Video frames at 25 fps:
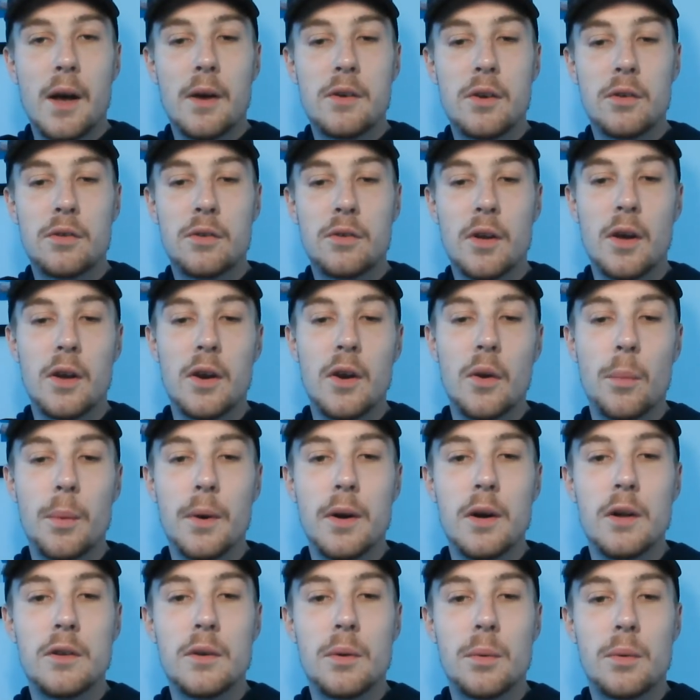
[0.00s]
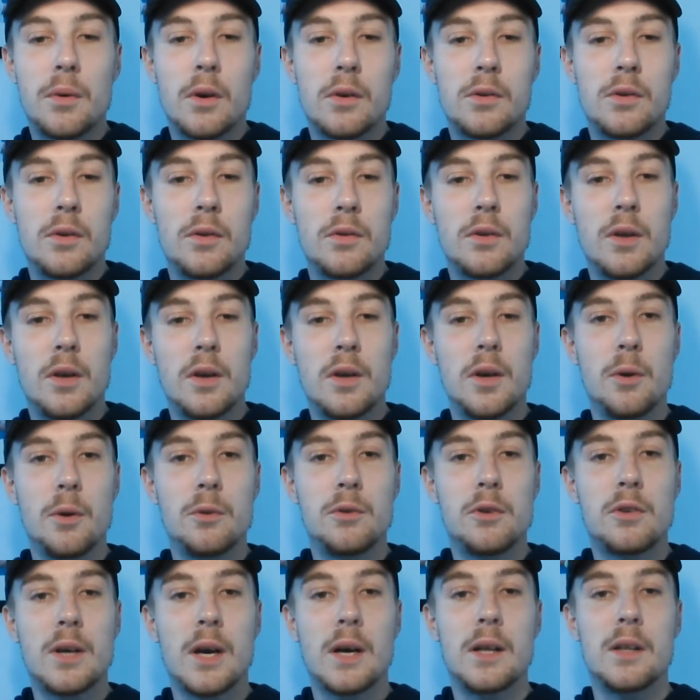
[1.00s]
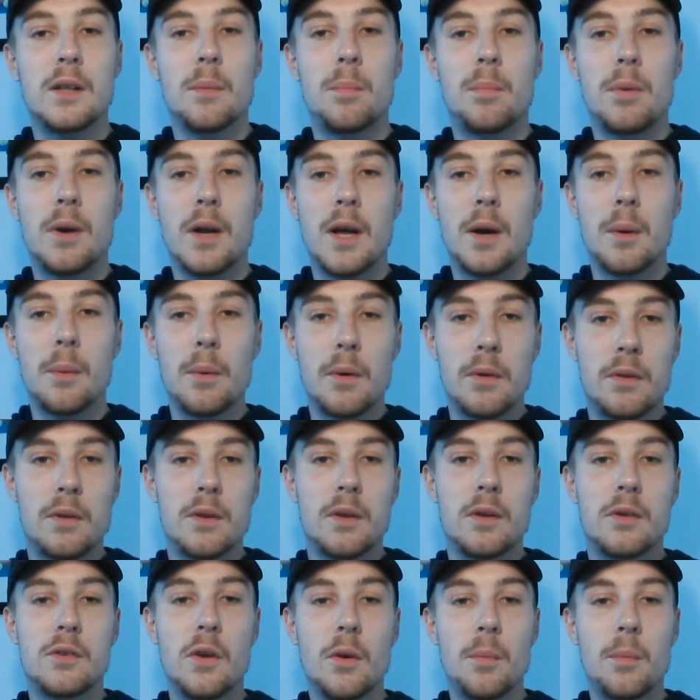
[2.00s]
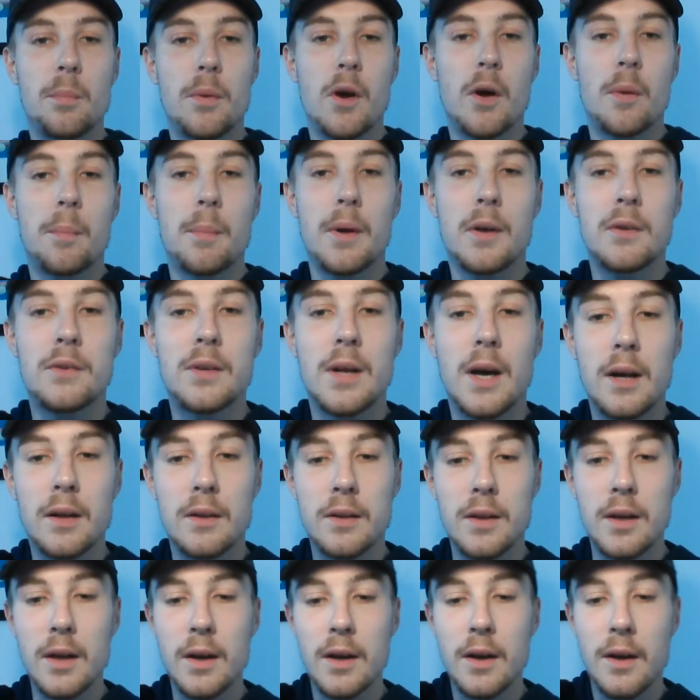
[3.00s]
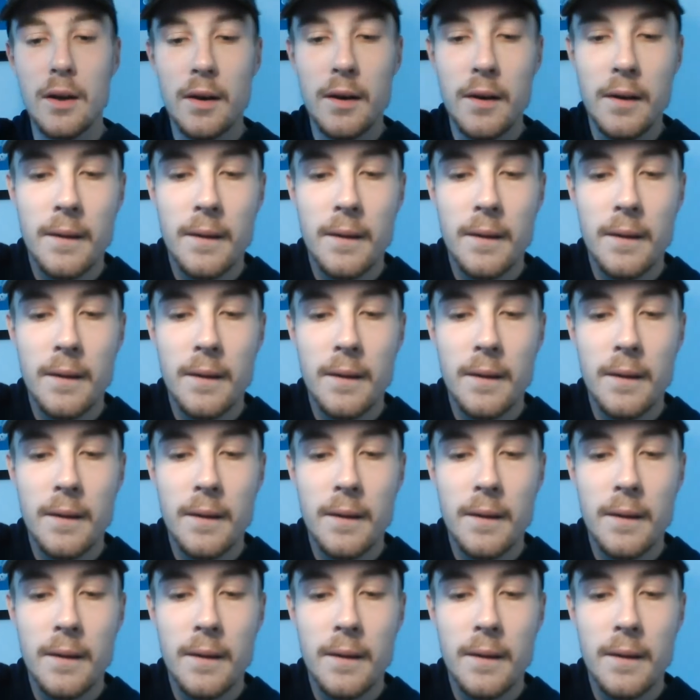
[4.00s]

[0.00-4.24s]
she certainly will do, because she's a hugely talented player with a superb mentality.